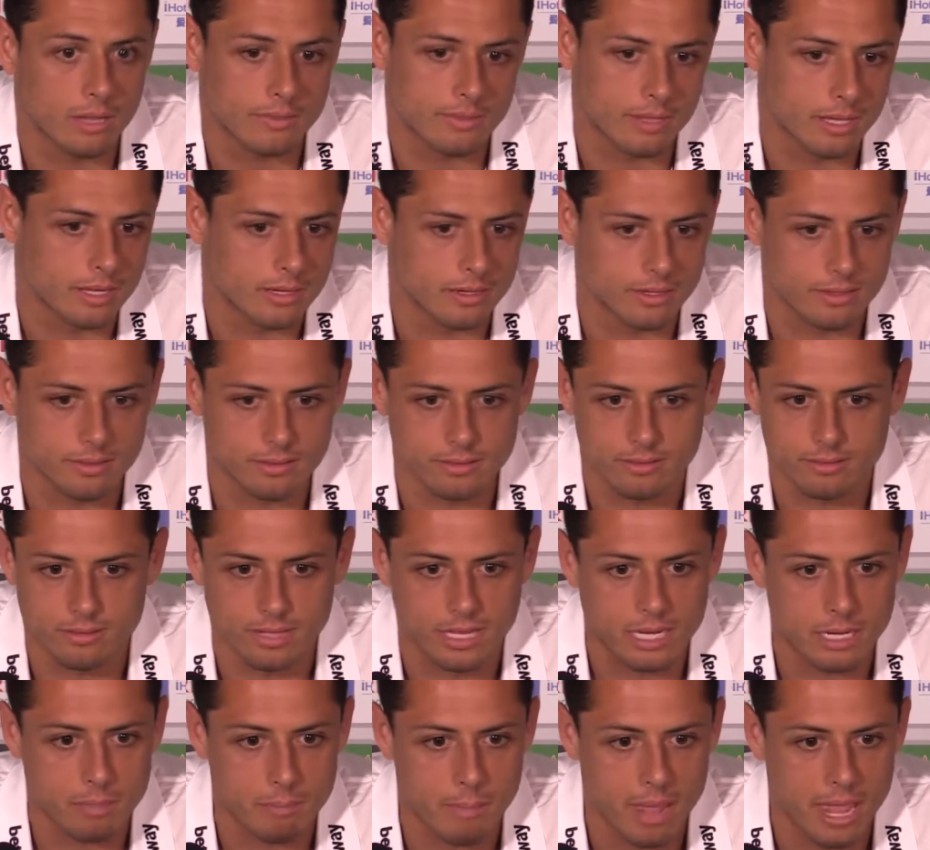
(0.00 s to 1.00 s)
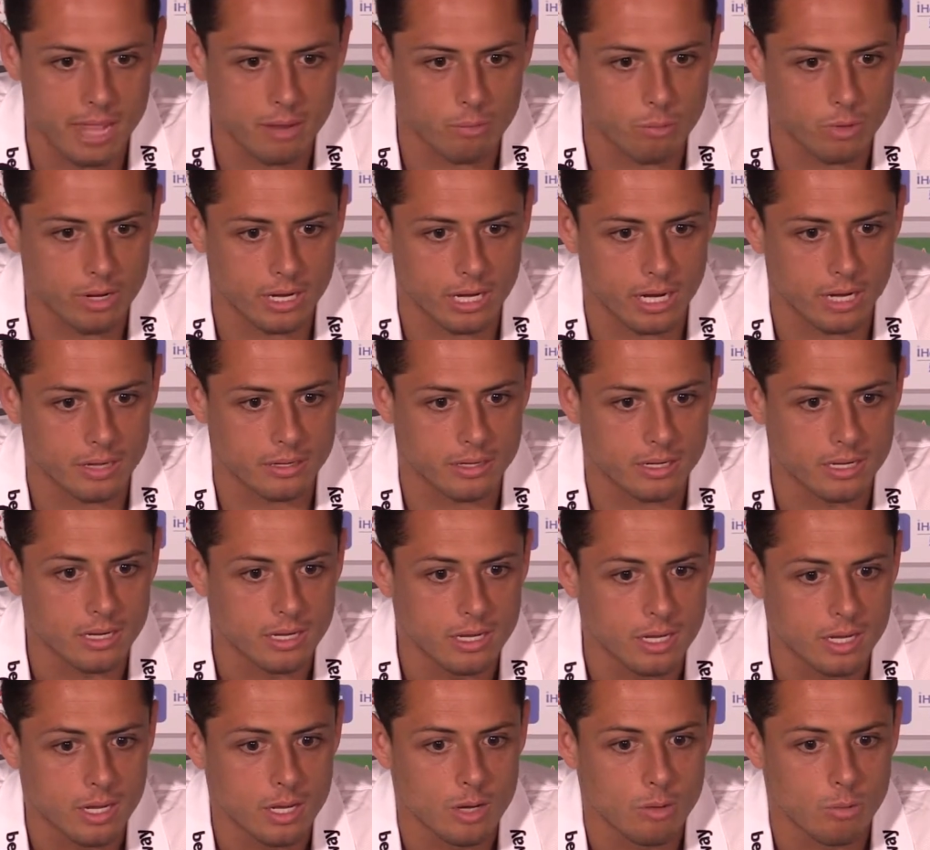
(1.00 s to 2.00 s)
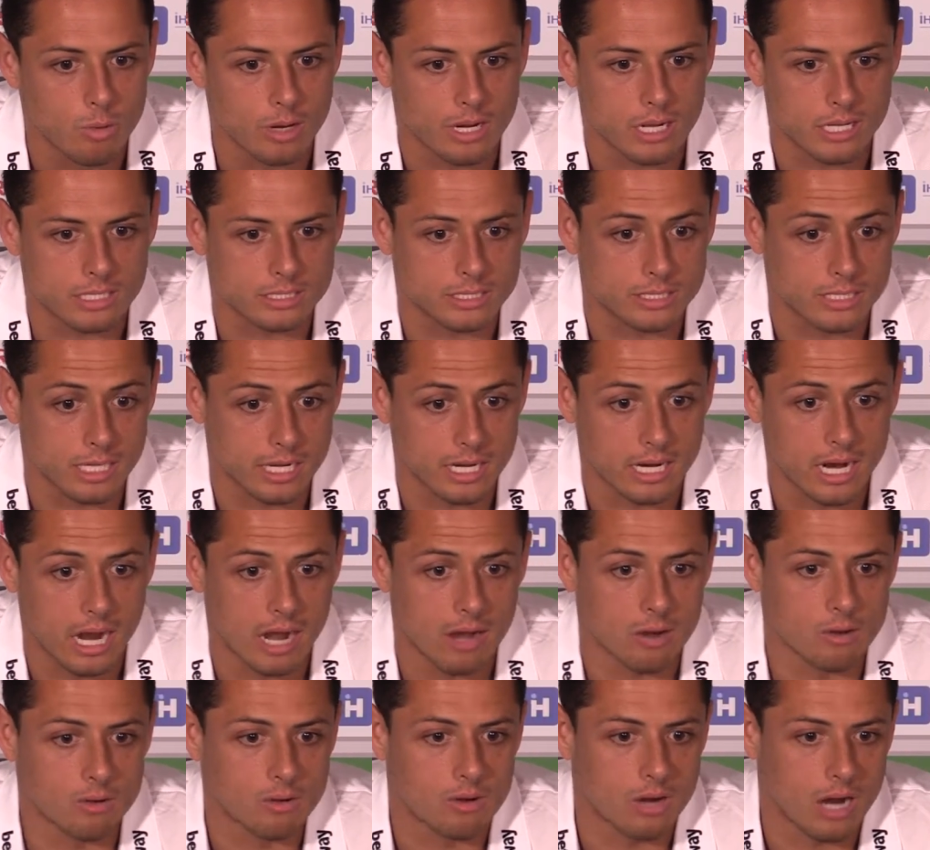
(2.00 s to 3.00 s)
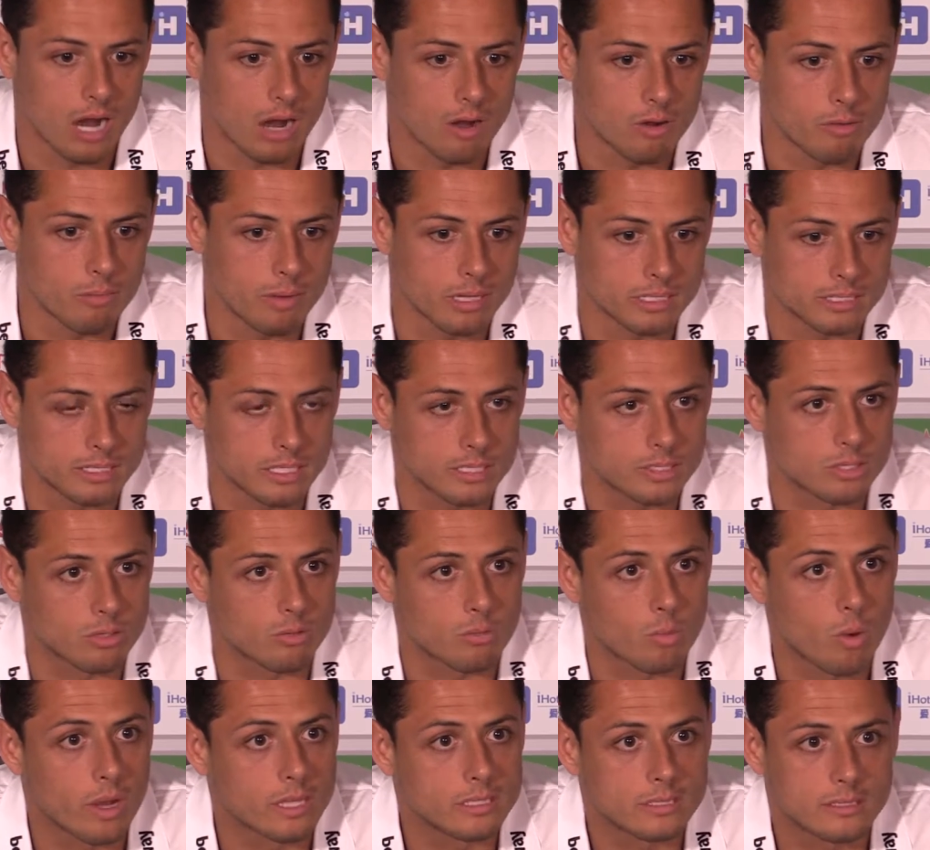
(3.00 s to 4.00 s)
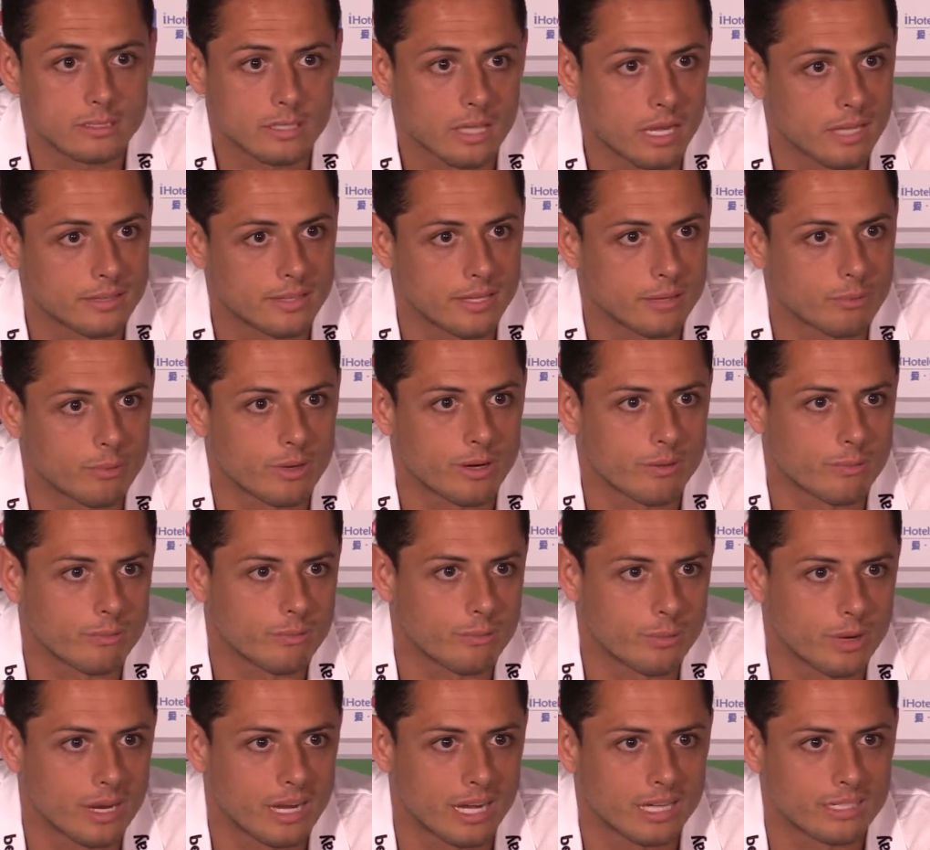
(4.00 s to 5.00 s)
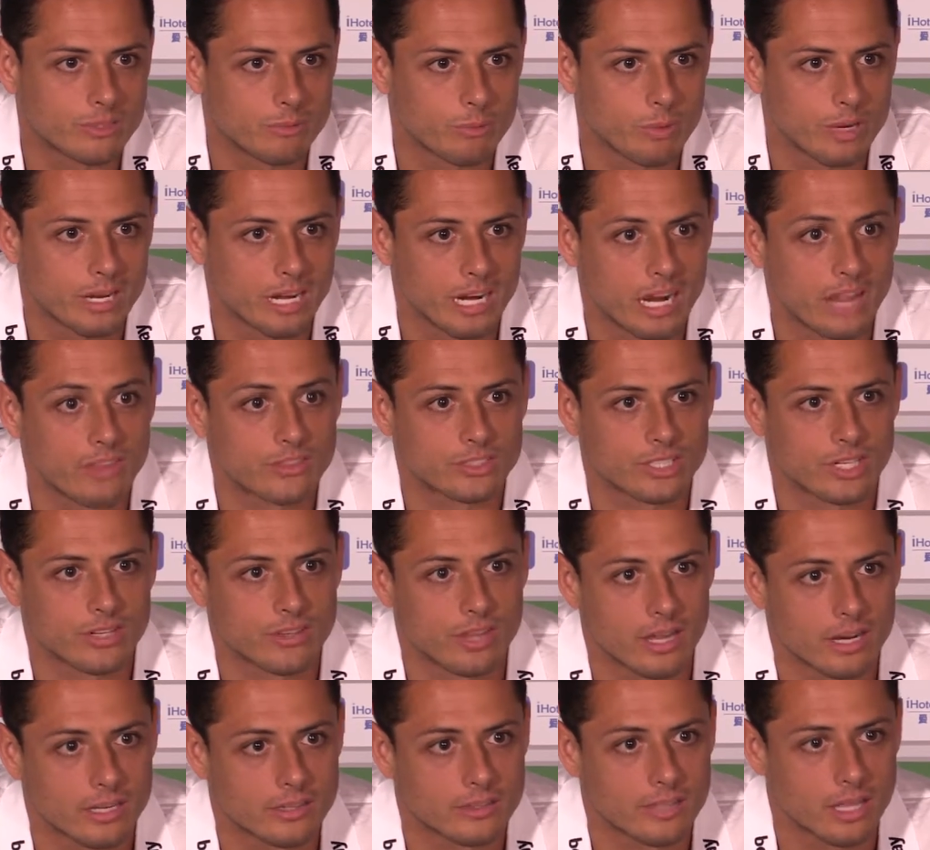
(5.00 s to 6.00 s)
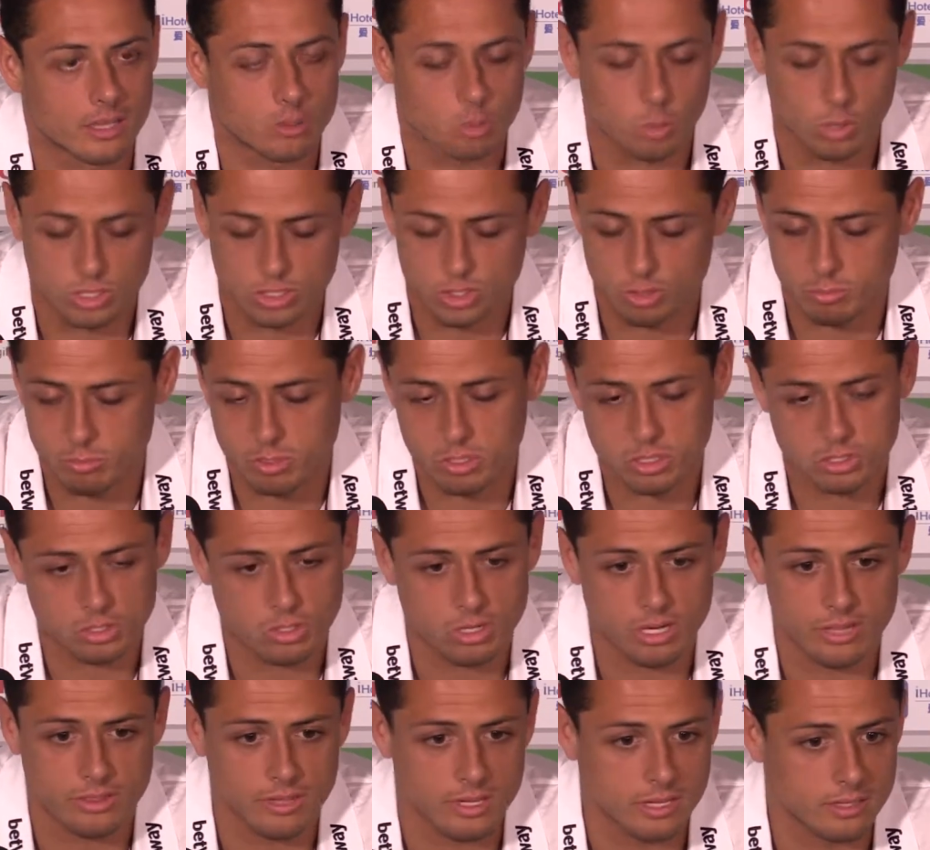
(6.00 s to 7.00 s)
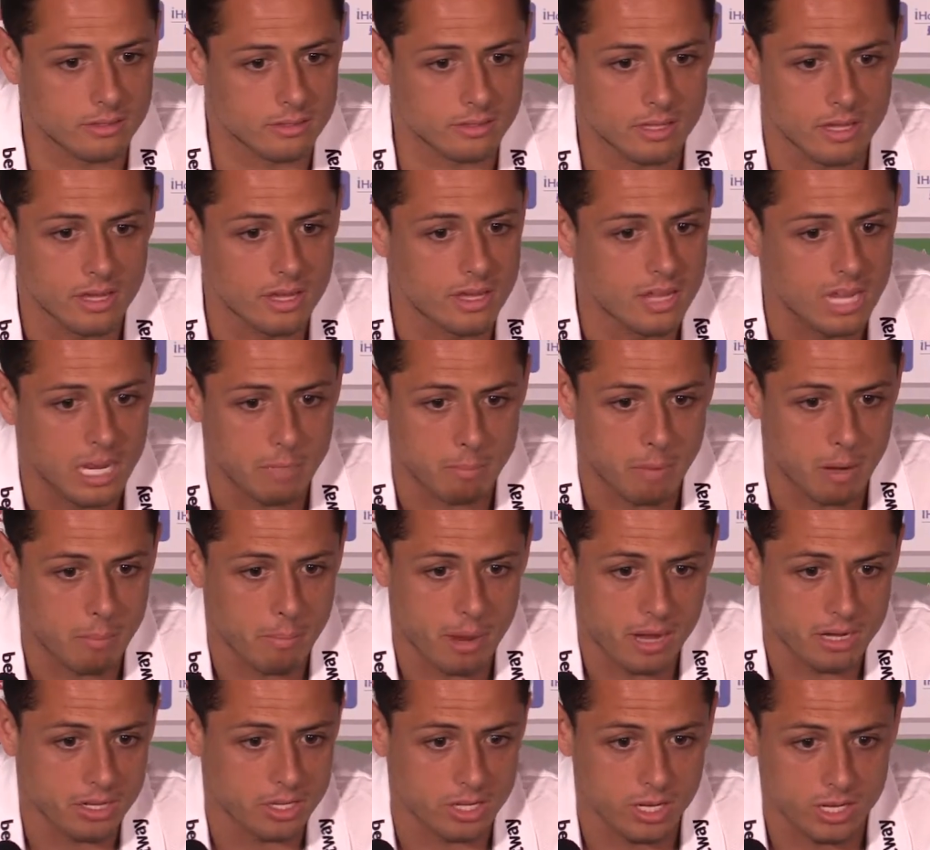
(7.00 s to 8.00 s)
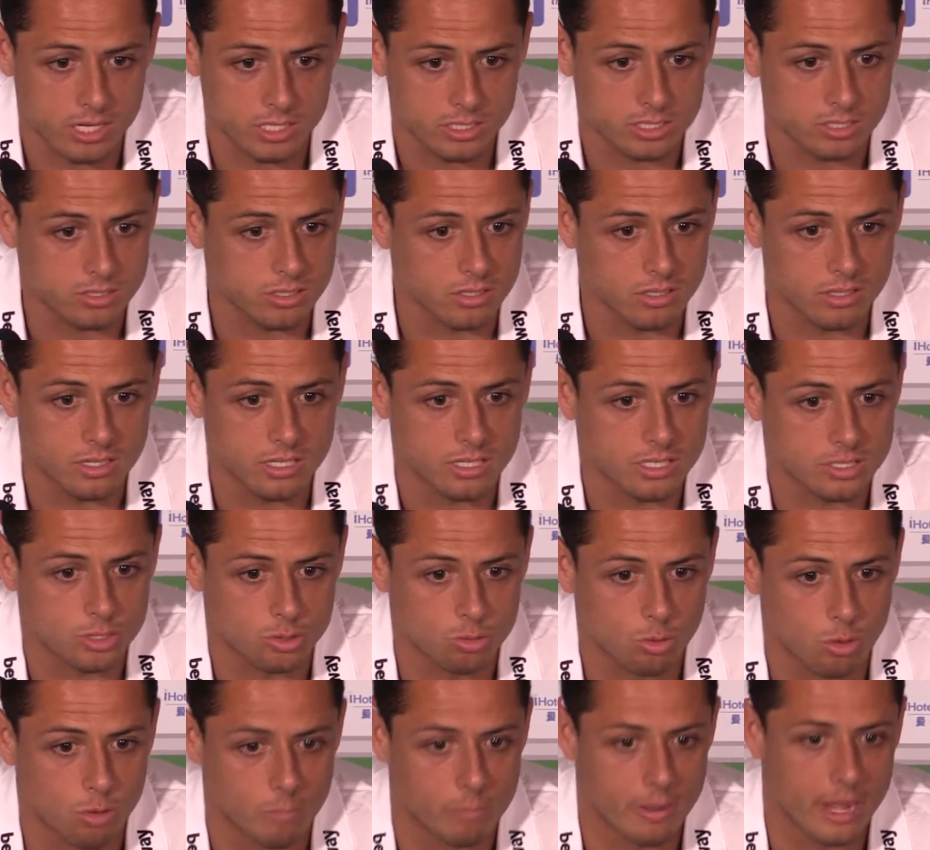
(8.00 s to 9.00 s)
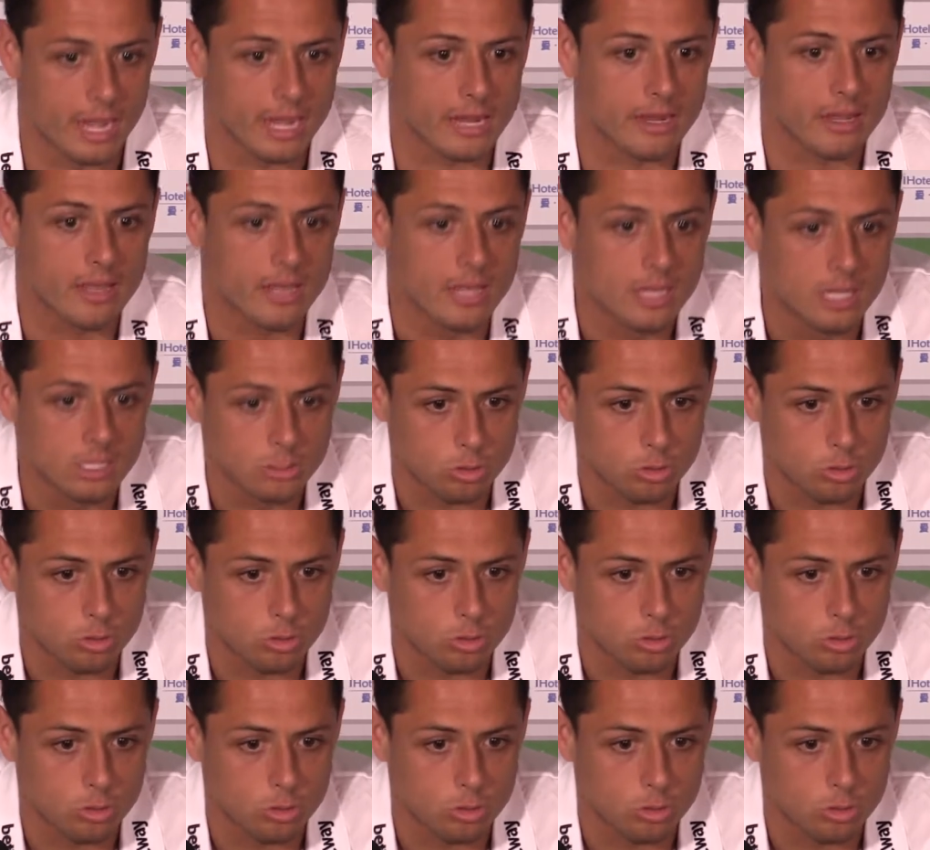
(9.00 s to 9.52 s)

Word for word: And then in, in May we can we can see how, how my season went, and then we, we can we can answer that, that question, because the only thing in my mind here is to is to obey,